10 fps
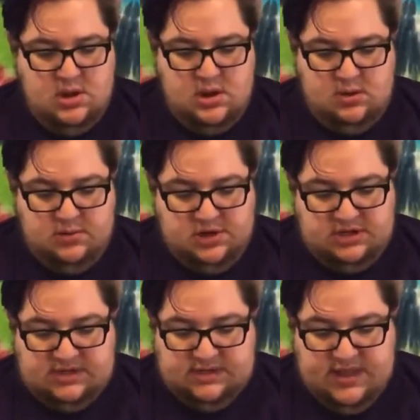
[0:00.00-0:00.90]
And we
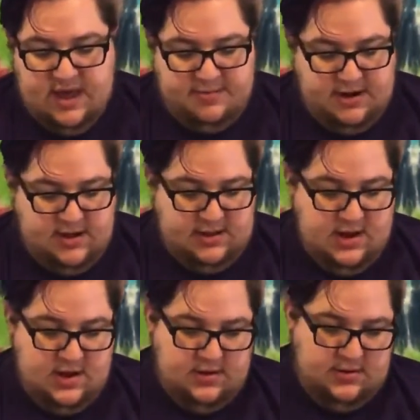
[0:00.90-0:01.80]
just slap it on
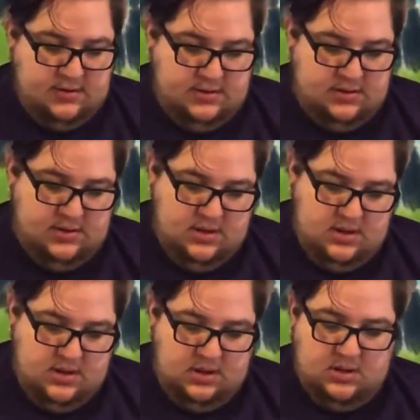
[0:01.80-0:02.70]
there.
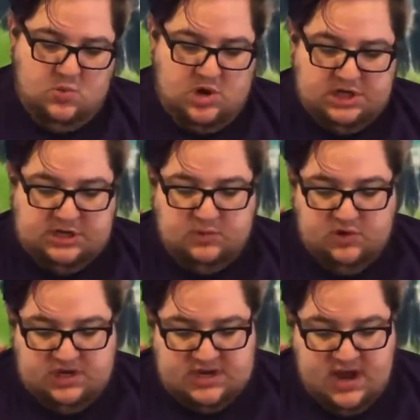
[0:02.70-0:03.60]
I want to smooth
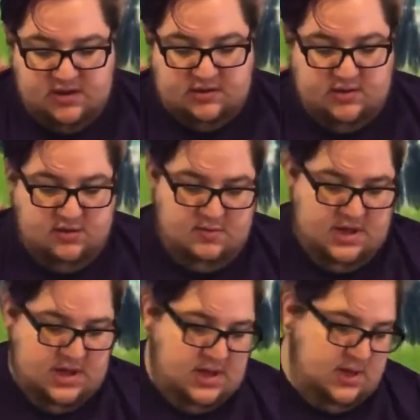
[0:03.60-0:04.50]
it down a little
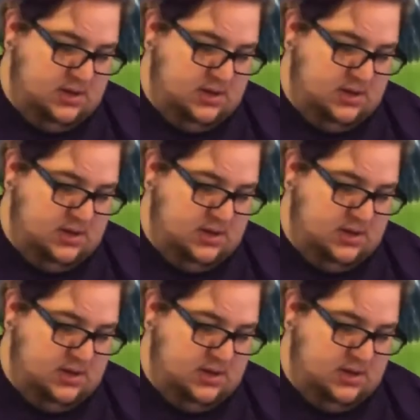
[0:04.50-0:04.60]
bit.